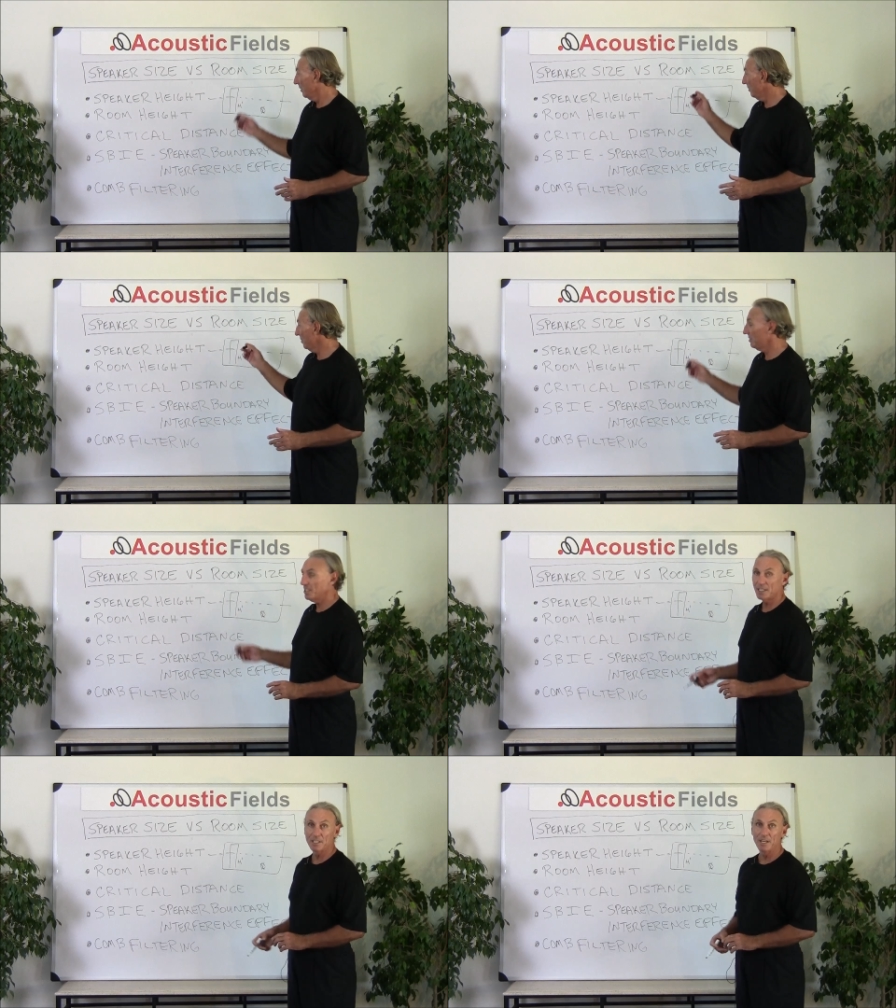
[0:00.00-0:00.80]
This is a
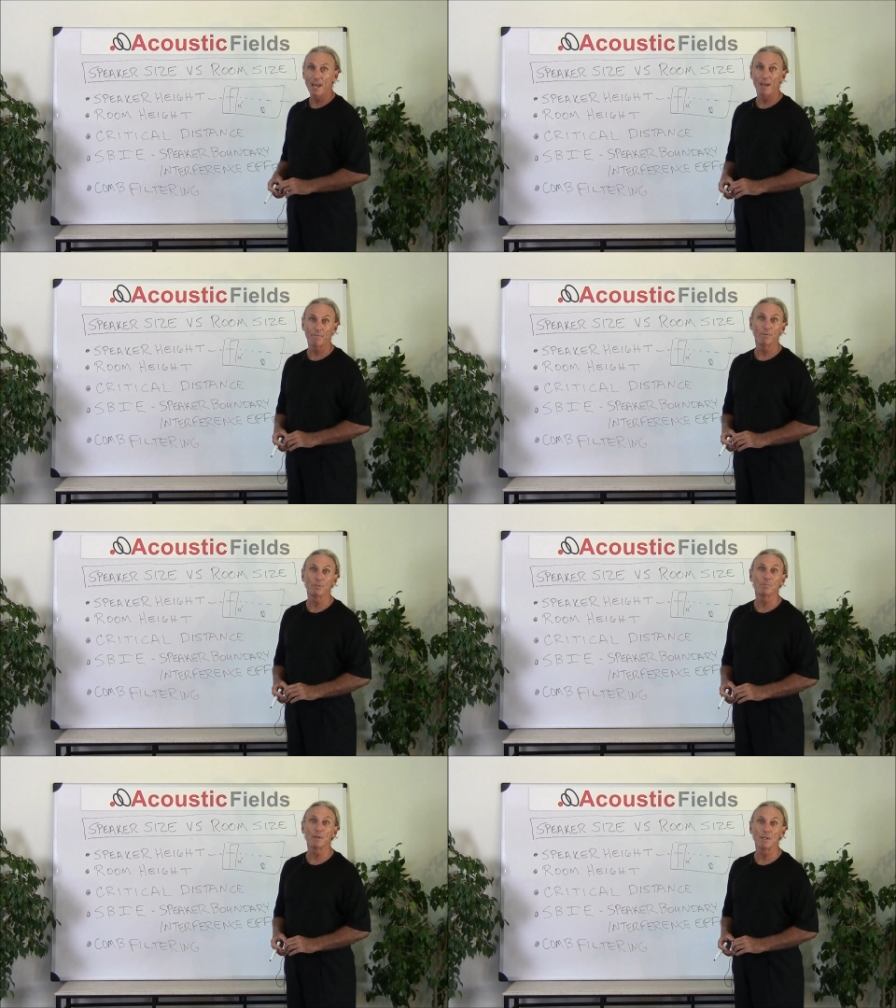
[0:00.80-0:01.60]
six and a half
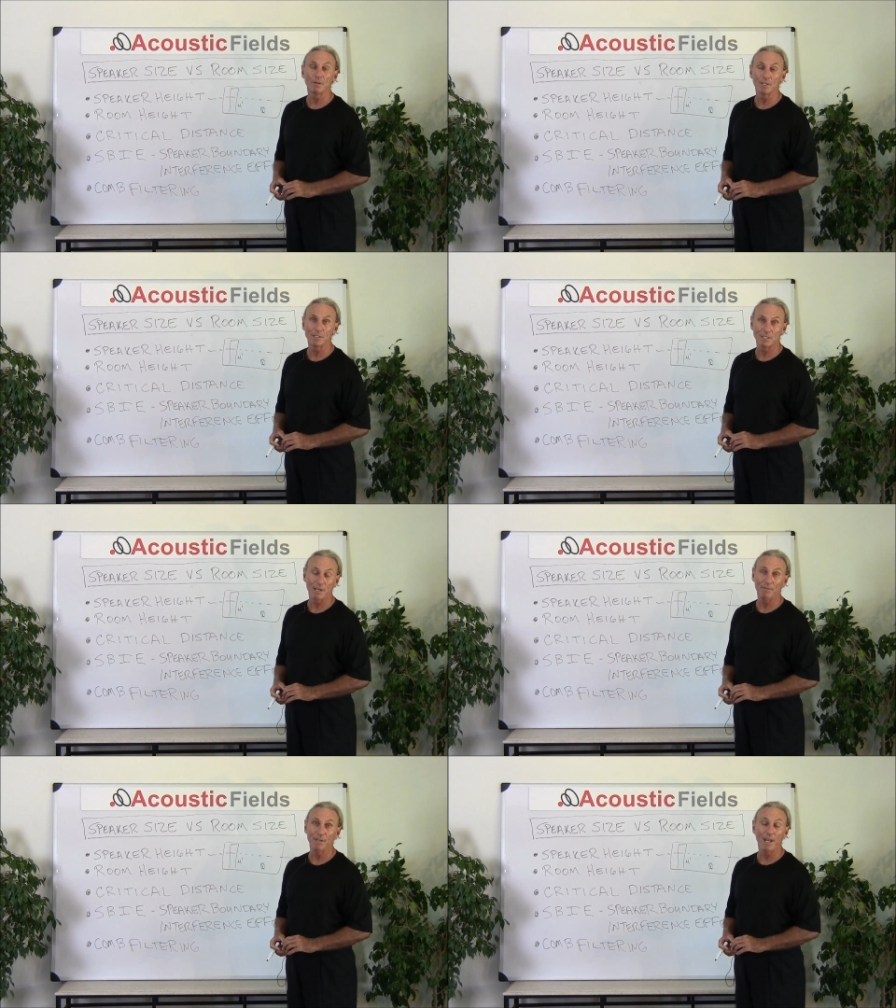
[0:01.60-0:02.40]
foot speaker in a
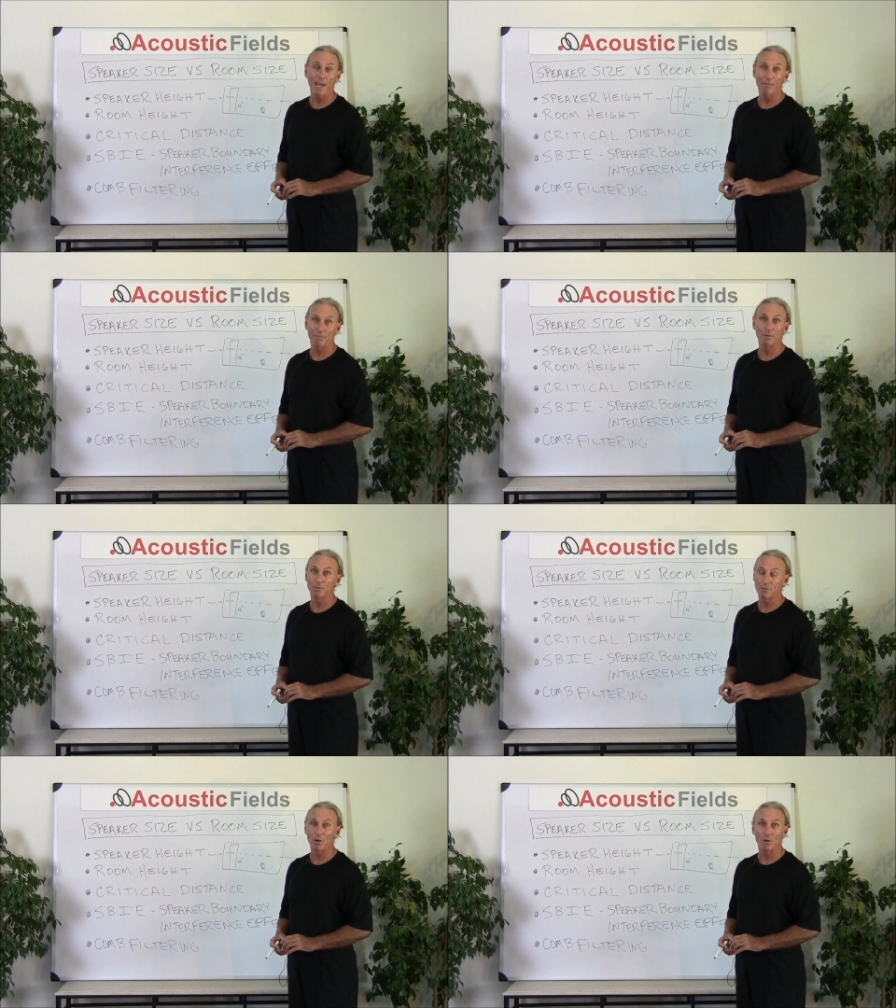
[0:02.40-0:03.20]
seven and a half
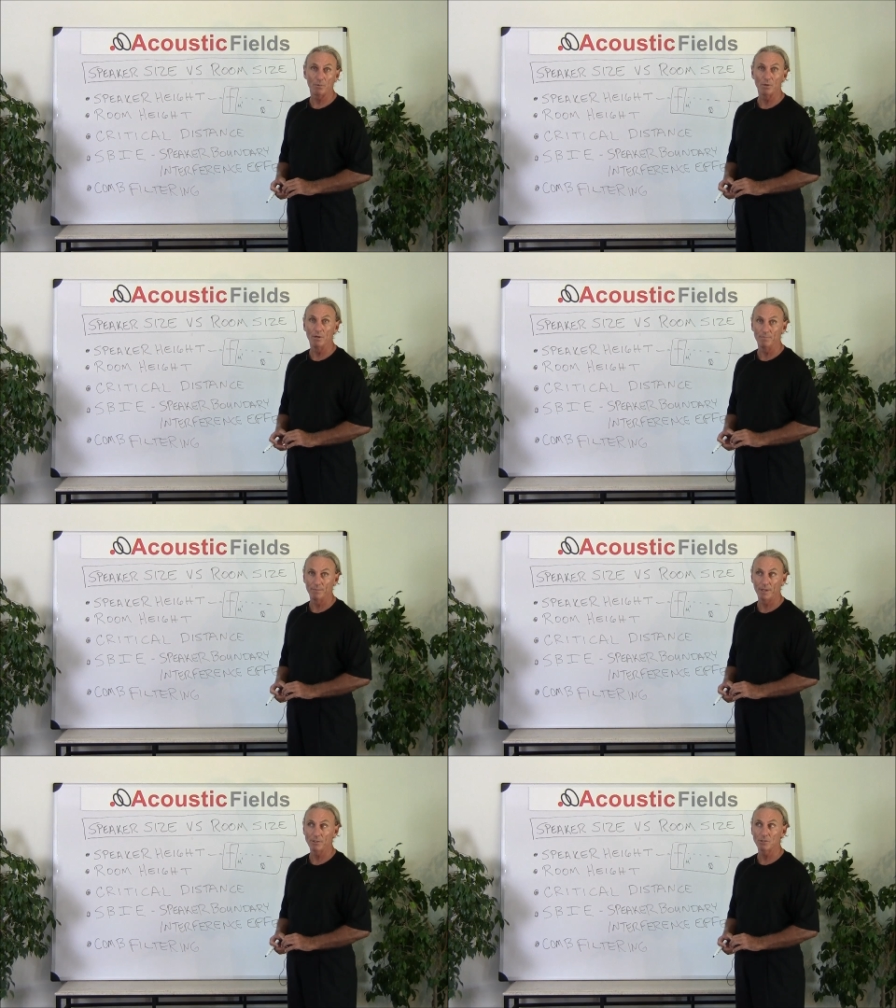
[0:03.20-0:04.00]
foot tall room.
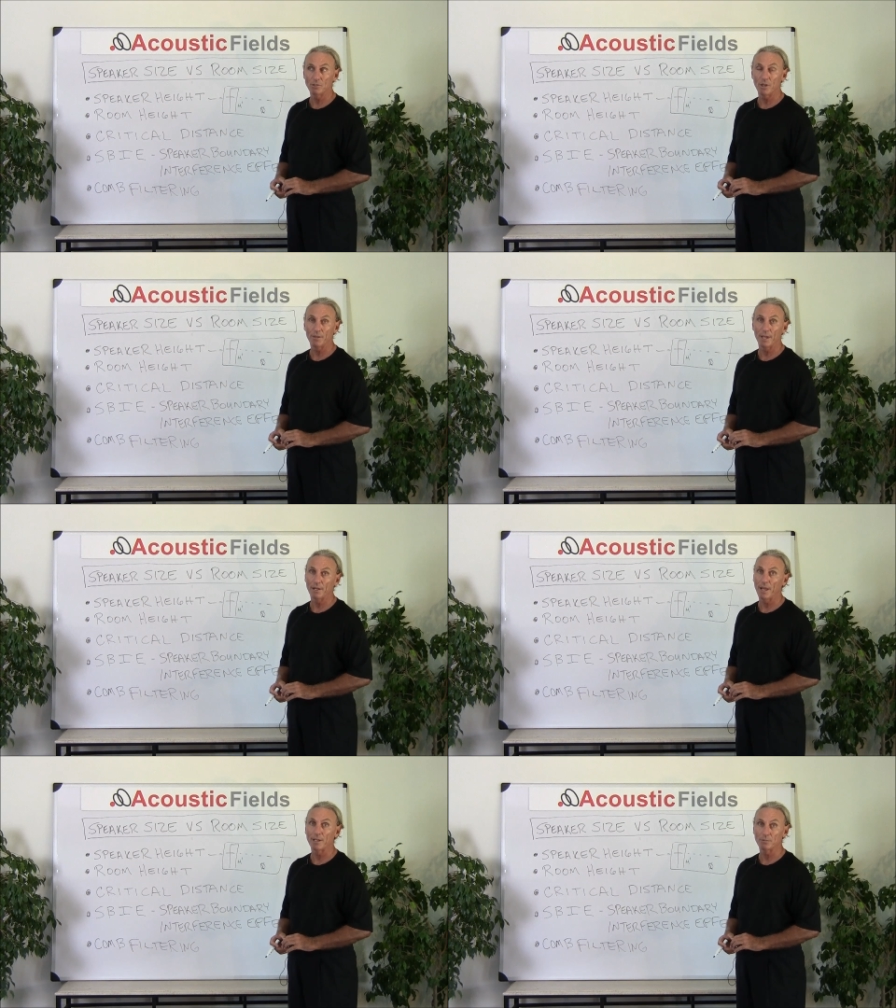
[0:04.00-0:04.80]
I just saw
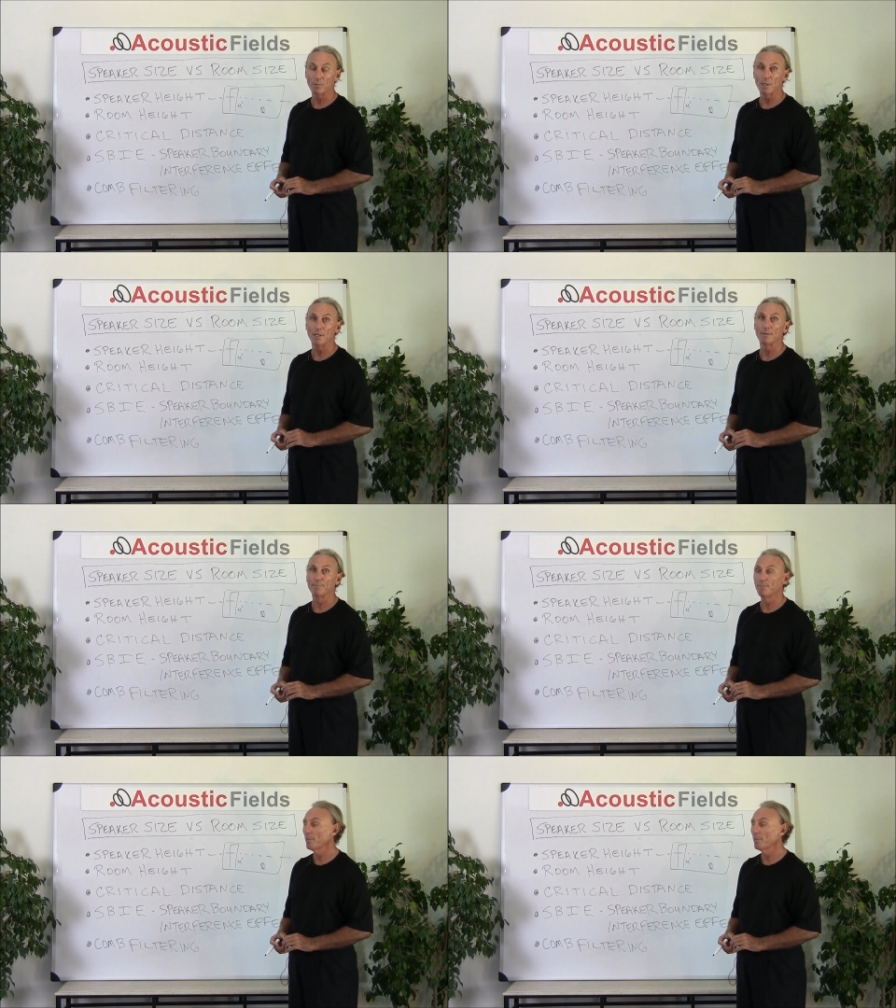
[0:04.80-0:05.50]
that last week.